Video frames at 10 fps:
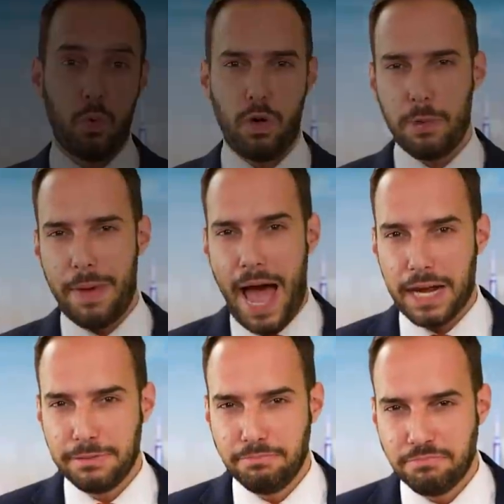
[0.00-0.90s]
Welcome
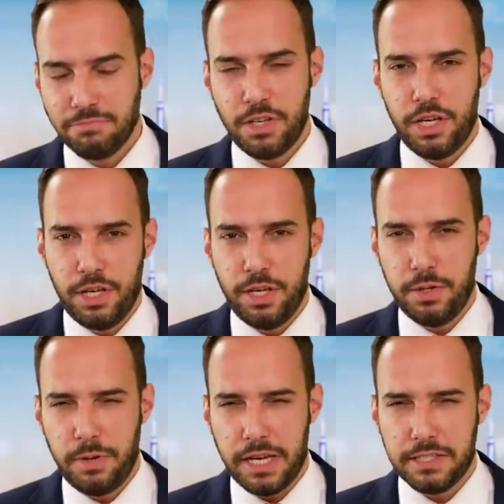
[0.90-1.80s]
back.
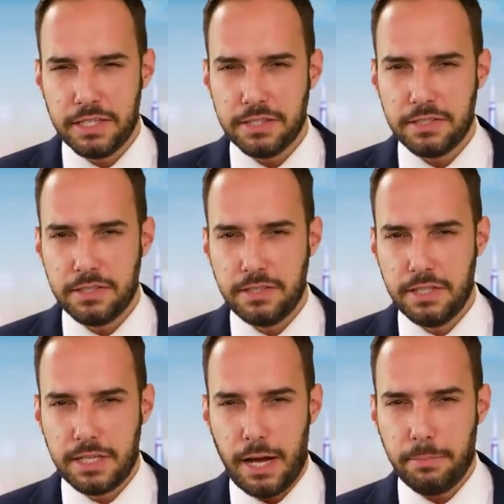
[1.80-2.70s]
Wait, is this
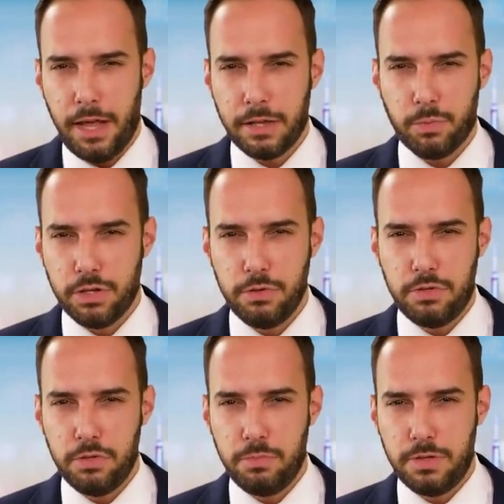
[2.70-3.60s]
the timeline where
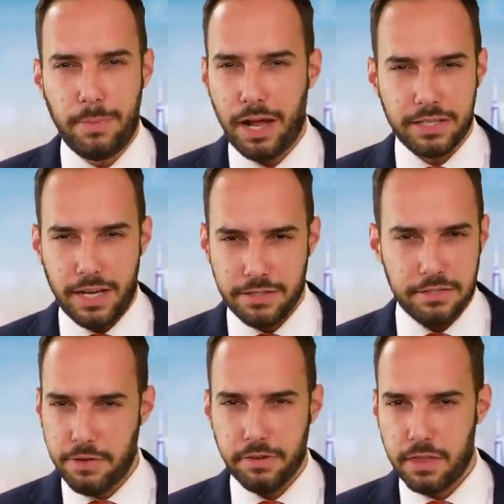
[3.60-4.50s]
YouTube
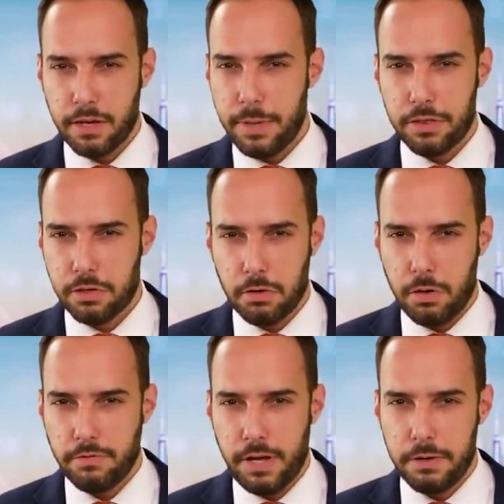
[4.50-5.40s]
demonetizes everything about the
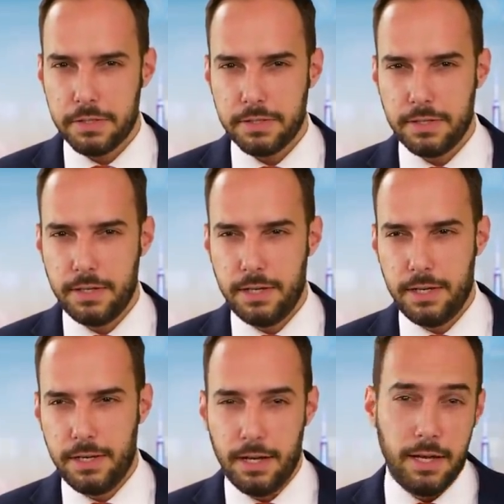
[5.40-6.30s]
coronavirus?
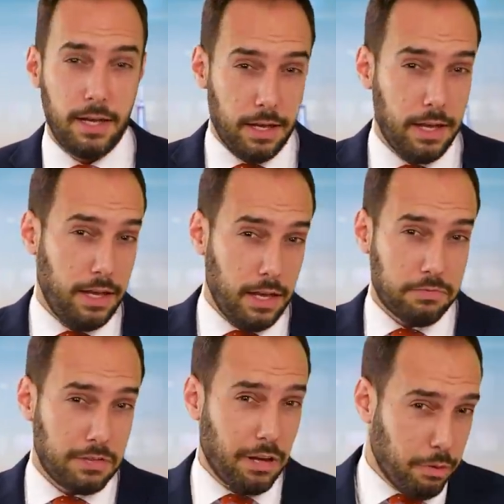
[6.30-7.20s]
If
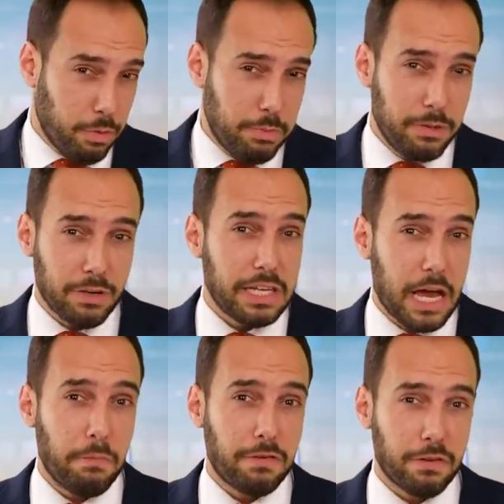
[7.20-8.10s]
so, it would be really
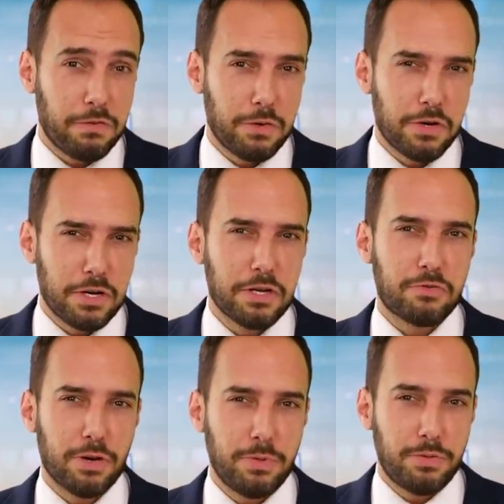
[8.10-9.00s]
helpful if you could
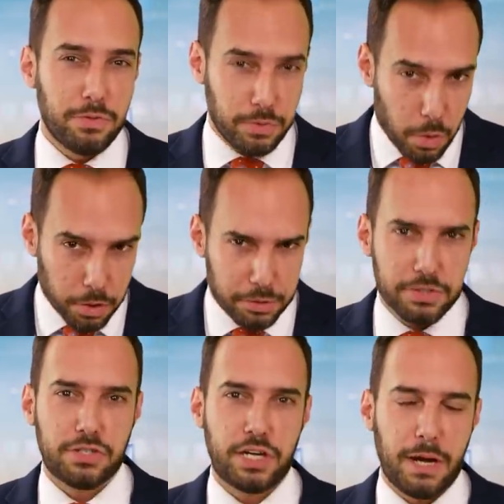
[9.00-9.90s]
contribute to your
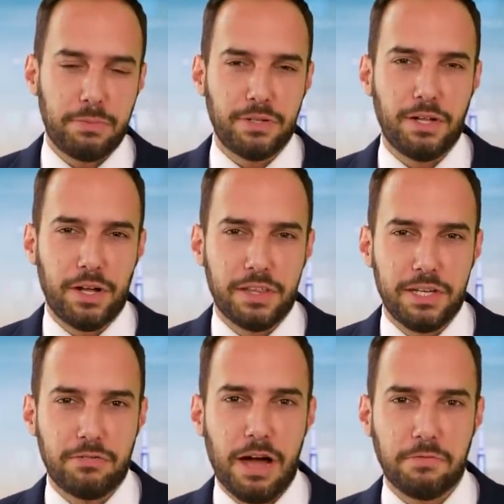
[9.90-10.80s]
Chris Chappell on
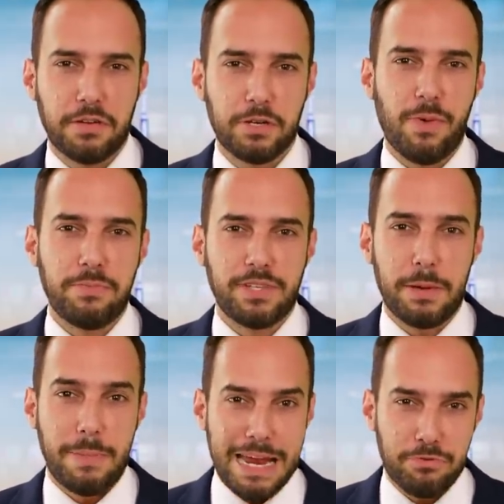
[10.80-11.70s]
the crowdfunding
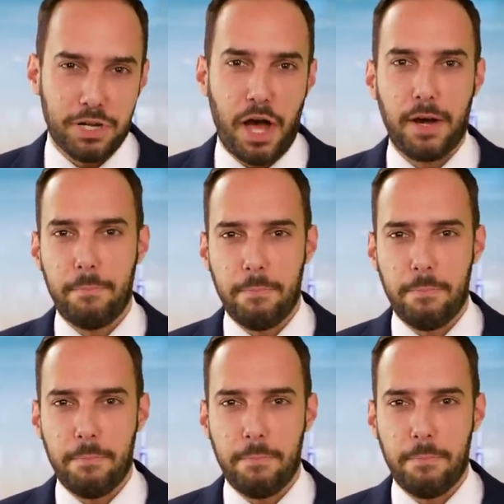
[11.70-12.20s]
website Patreon.